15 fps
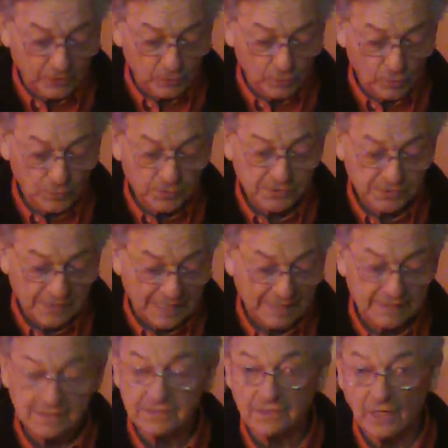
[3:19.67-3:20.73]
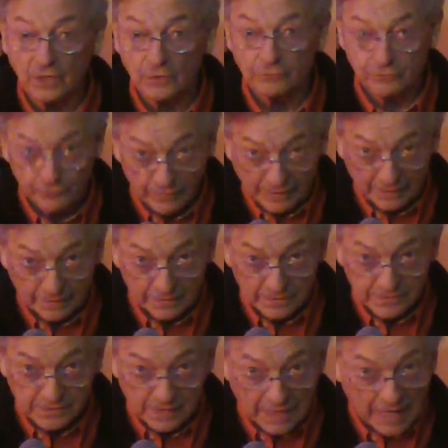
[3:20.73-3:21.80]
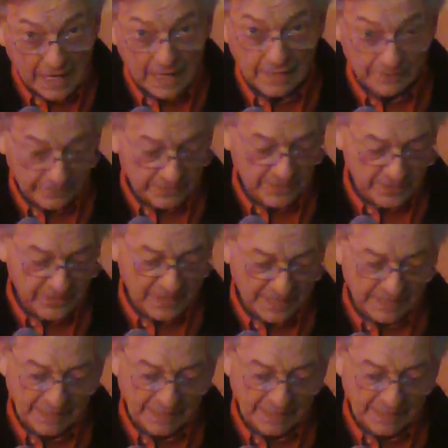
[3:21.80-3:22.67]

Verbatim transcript: no signs of rickets are in that